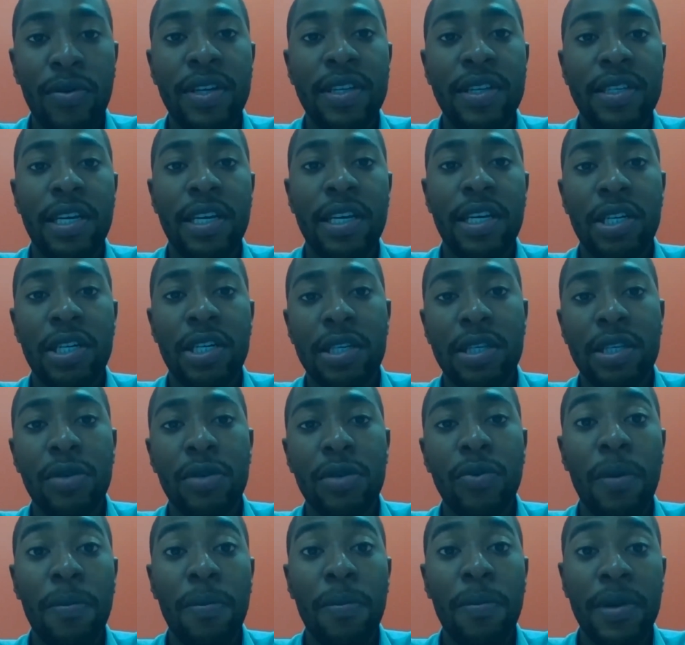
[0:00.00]

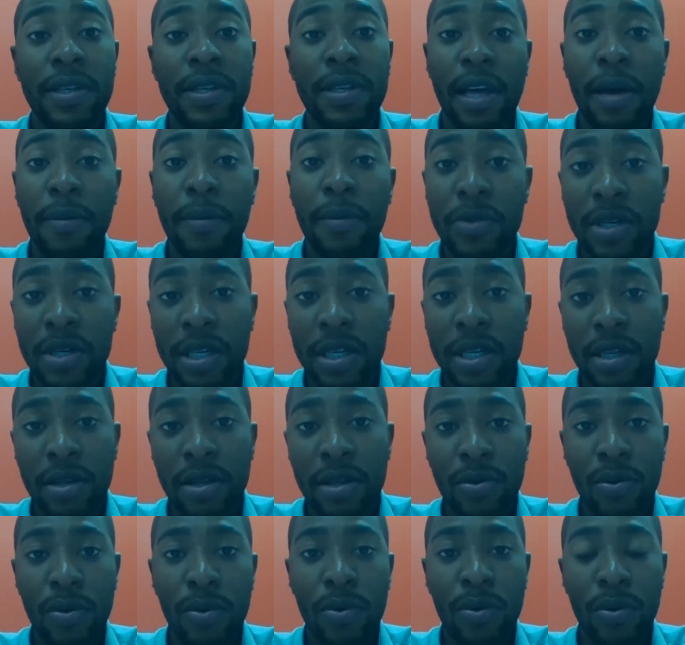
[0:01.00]
authorizations, you will be
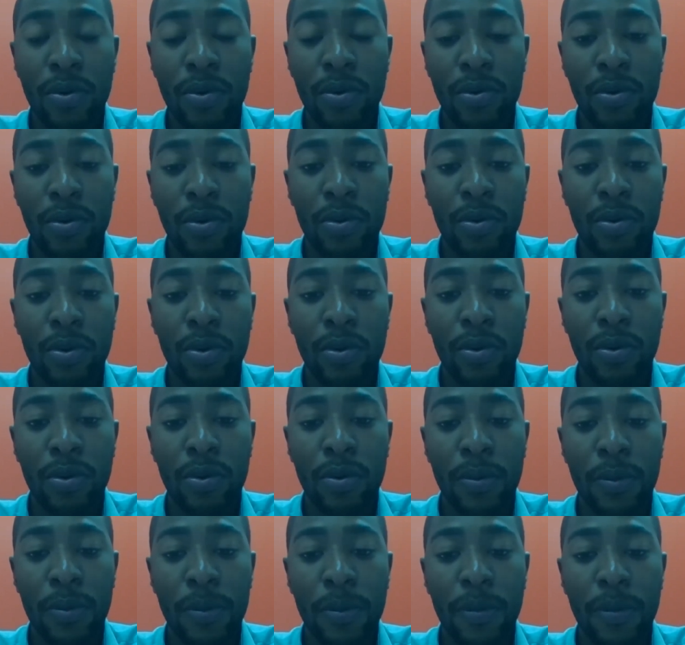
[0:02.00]
subject to, to,
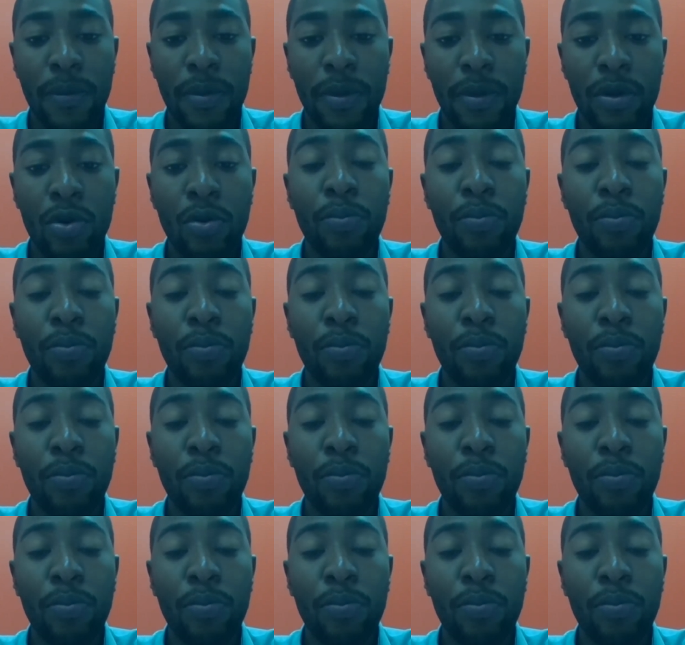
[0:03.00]
to,